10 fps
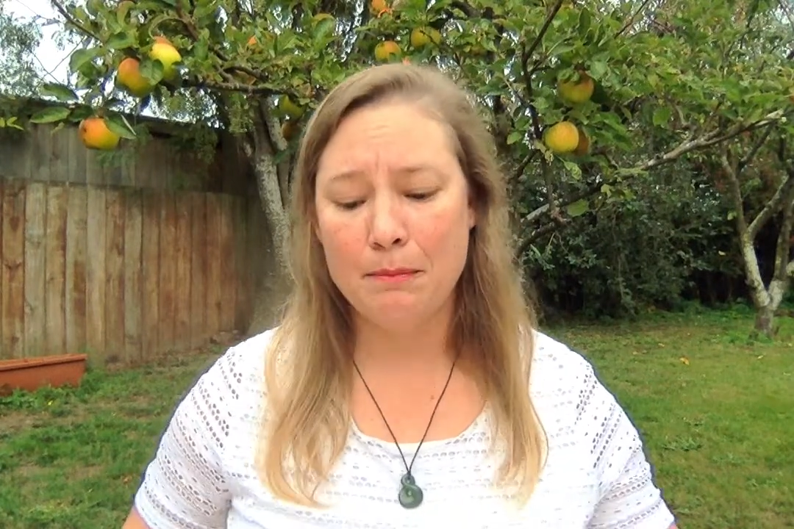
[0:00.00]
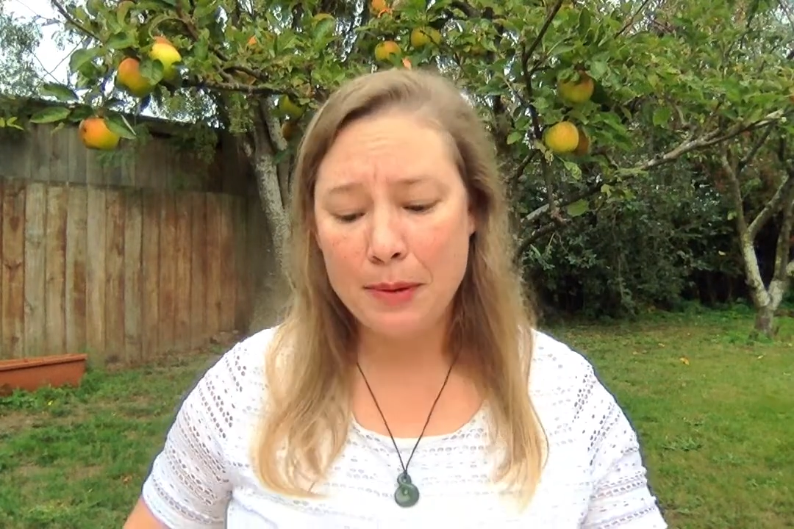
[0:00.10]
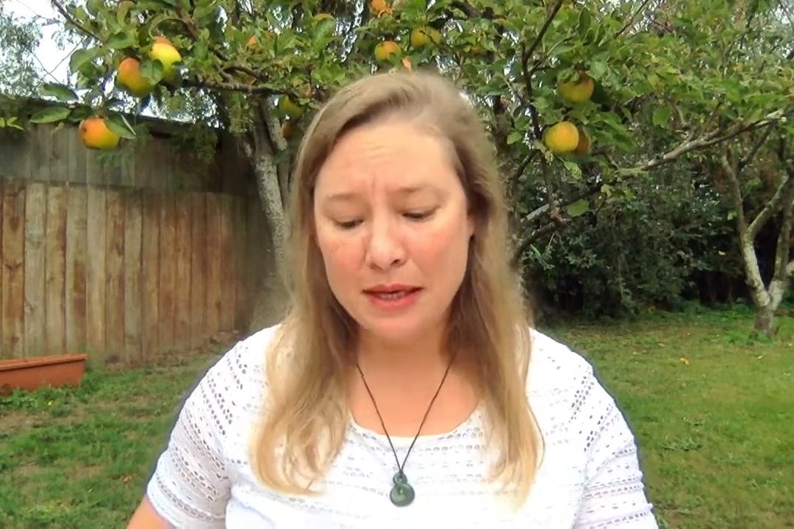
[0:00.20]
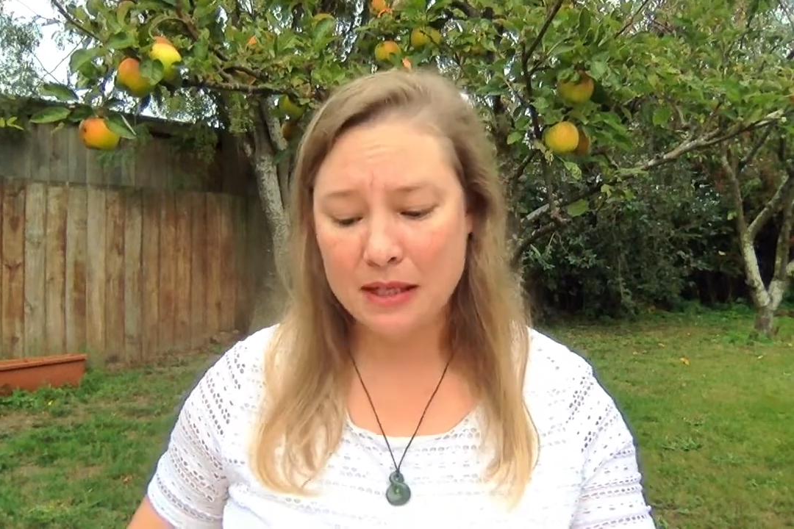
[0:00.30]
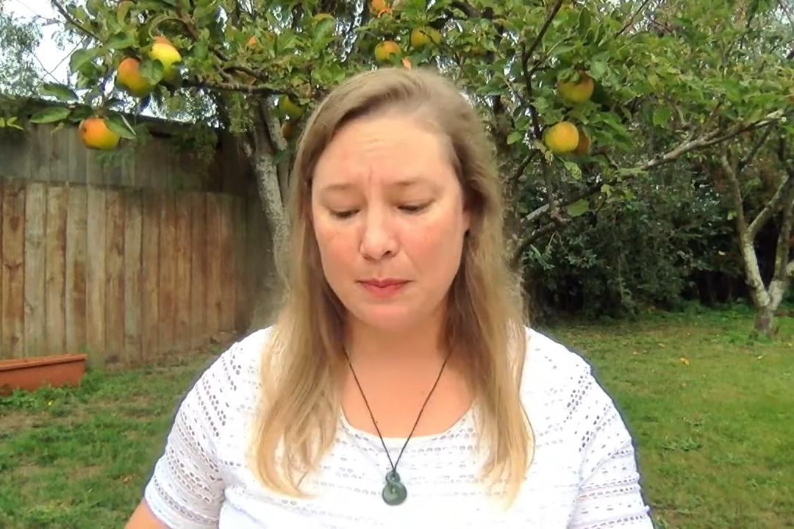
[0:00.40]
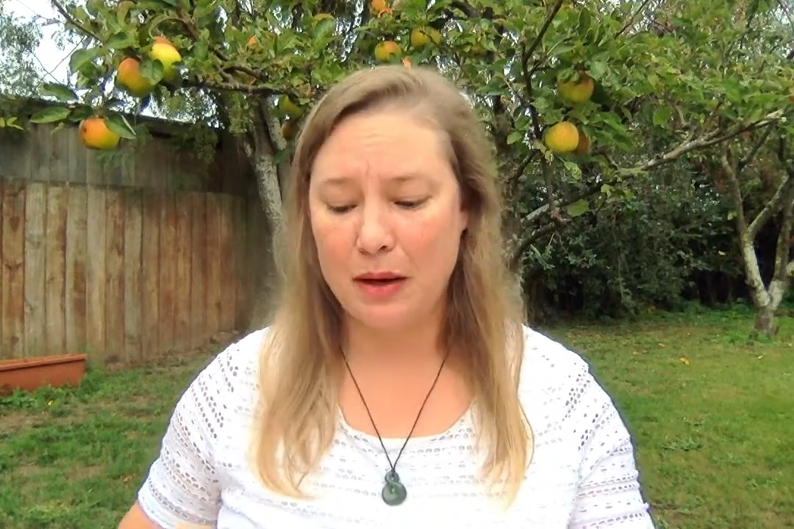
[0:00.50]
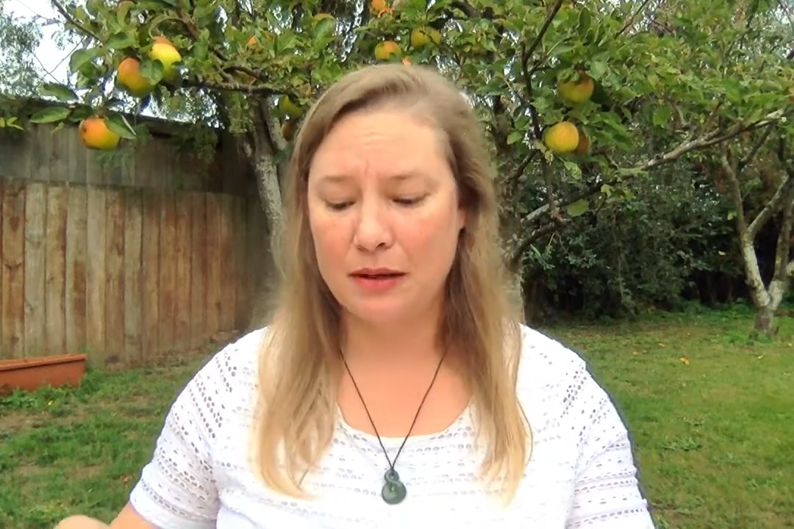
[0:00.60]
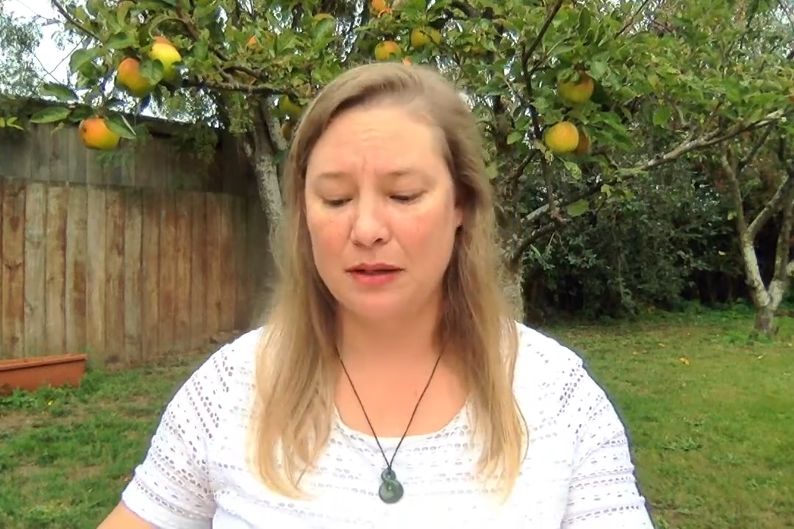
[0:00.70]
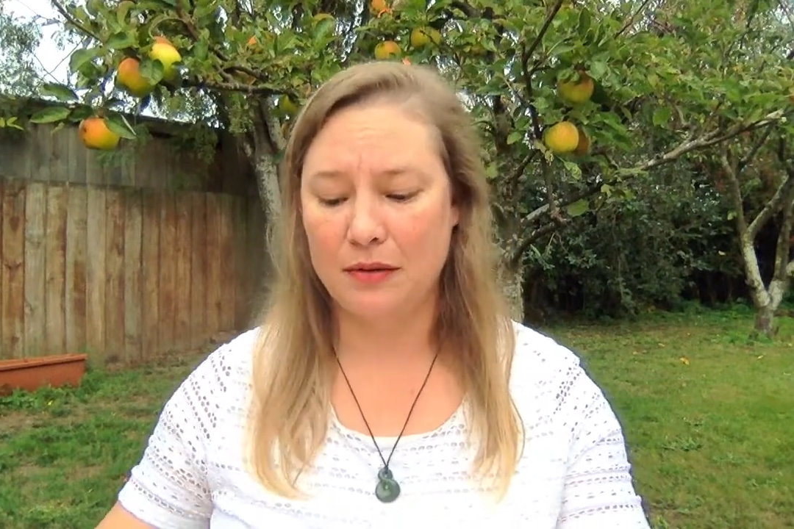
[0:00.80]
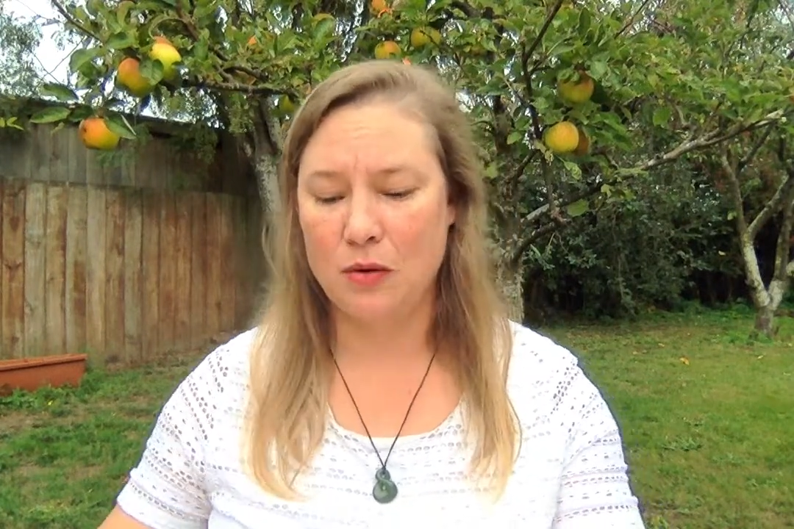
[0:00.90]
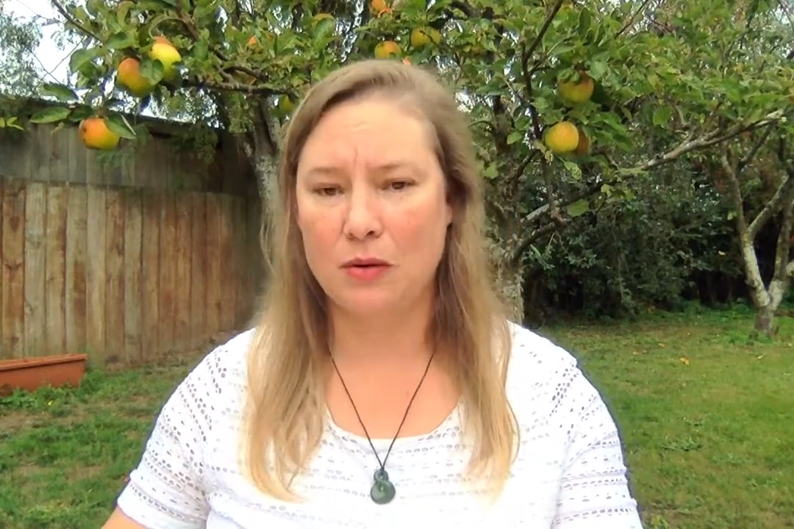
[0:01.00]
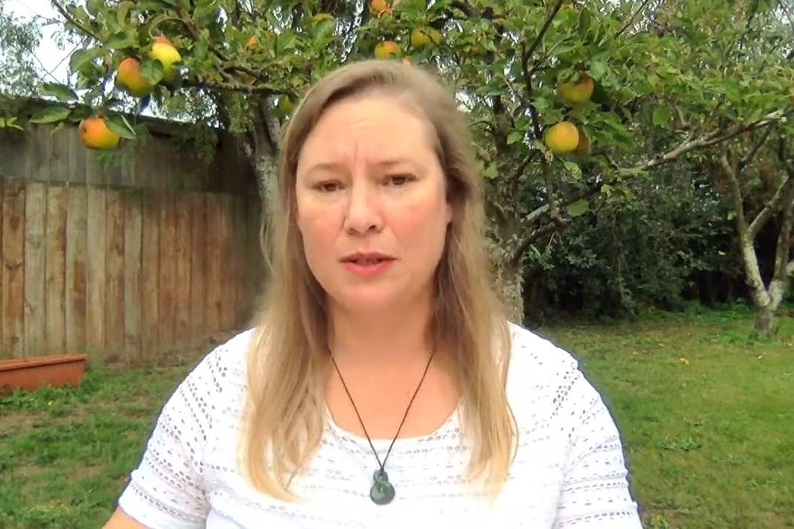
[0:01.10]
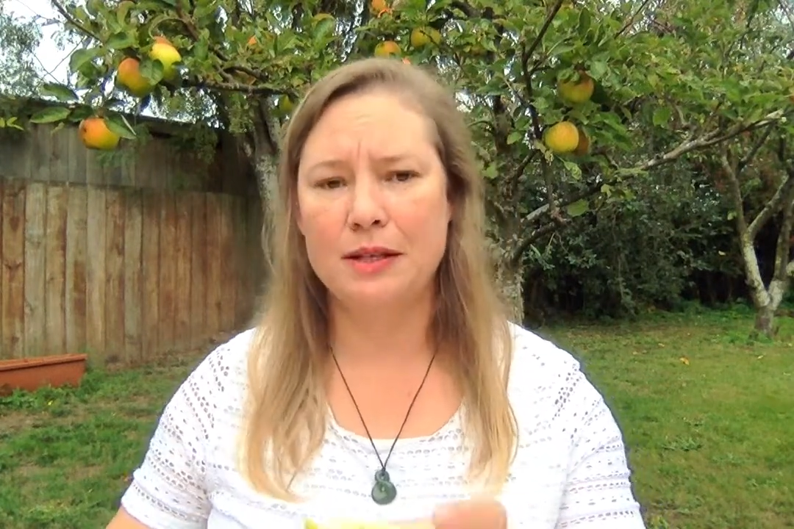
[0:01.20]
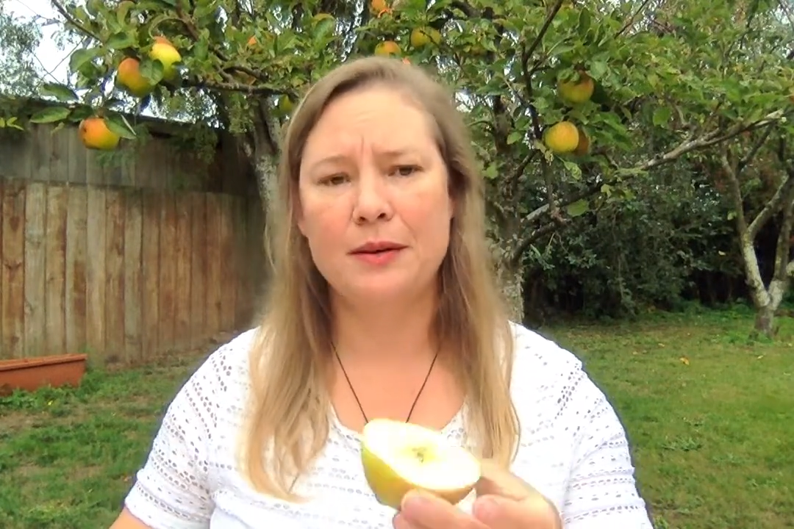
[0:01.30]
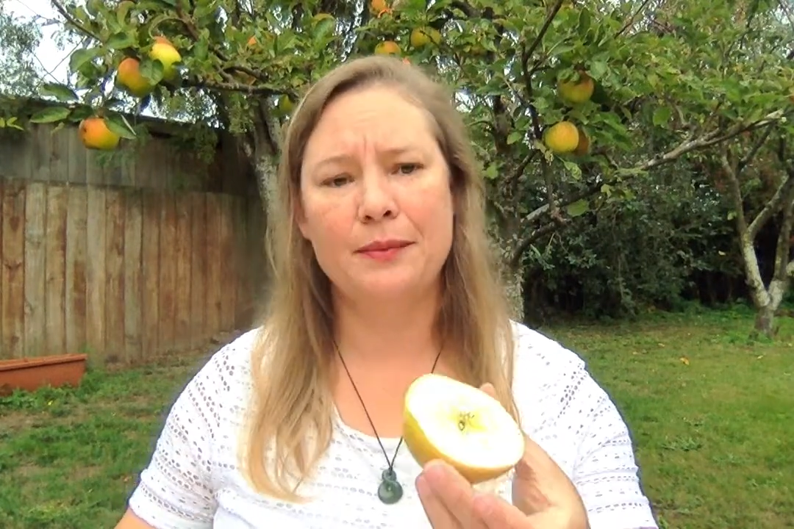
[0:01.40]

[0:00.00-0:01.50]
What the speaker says: Best part, of course,